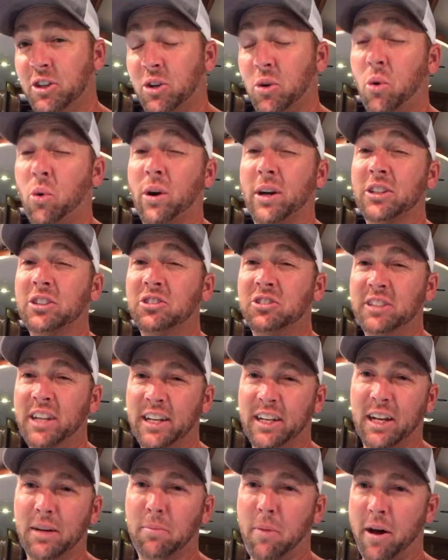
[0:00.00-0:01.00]
or a
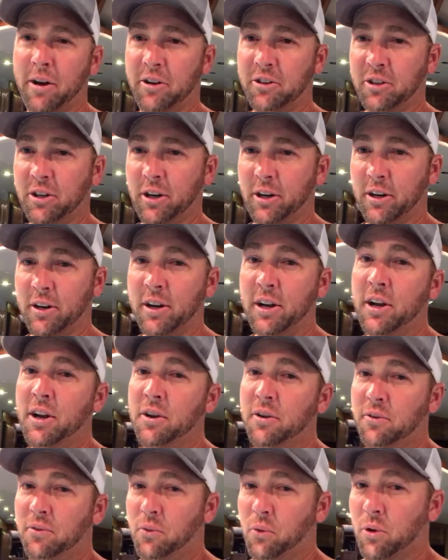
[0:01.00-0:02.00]
second monitor
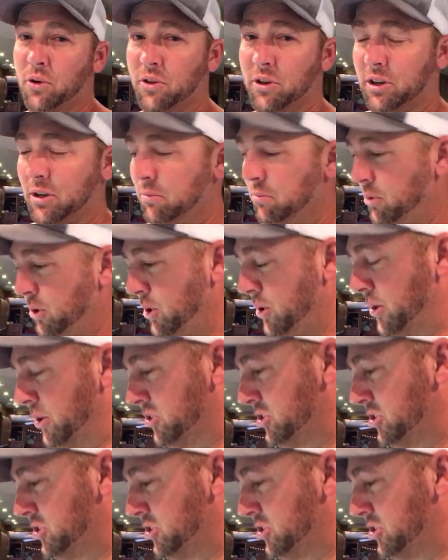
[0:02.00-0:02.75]
for the computer.